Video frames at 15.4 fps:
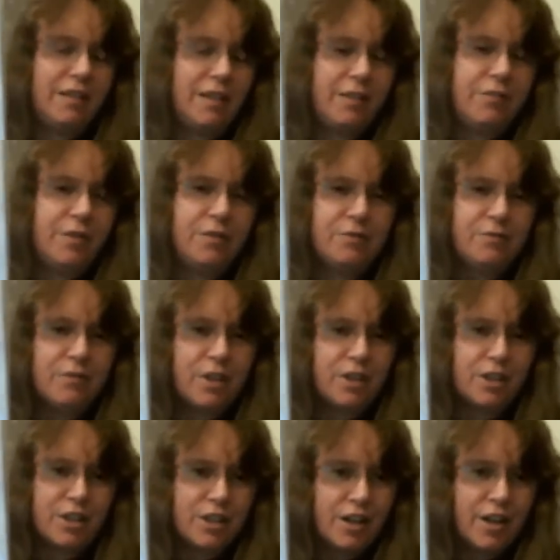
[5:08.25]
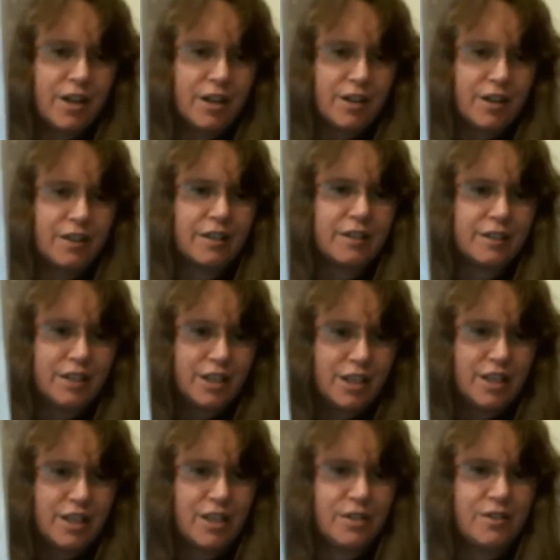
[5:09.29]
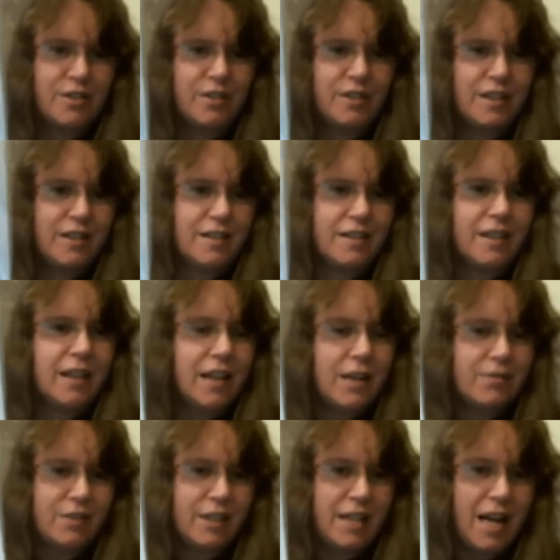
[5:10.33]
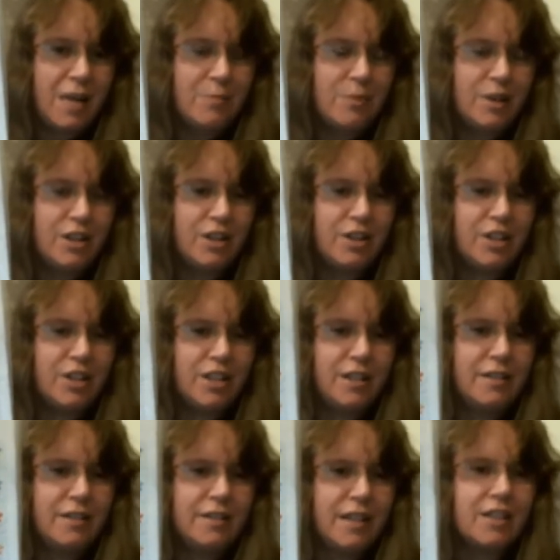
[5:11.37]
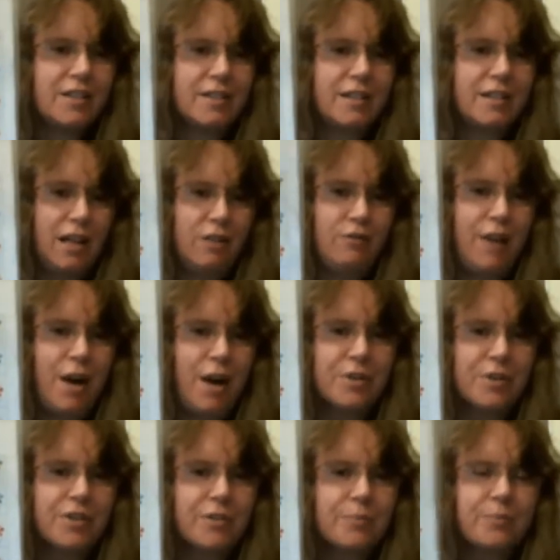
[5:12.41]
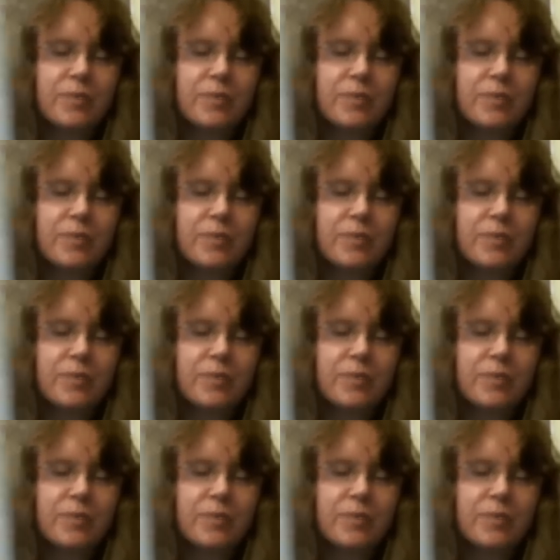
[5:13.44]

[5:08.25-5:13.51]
If you've watched her, she shows you this nearly every time because she stitches the little flowers.